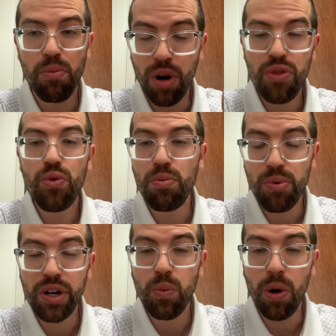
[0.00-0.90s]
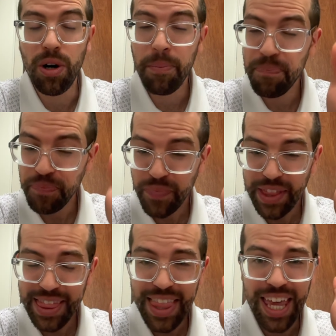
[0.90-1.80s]
run through a brick wall,
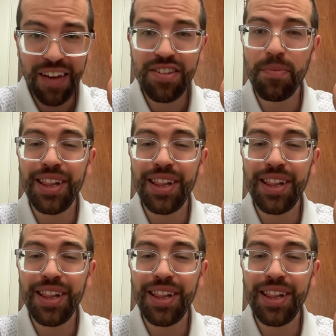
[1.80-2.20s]
have some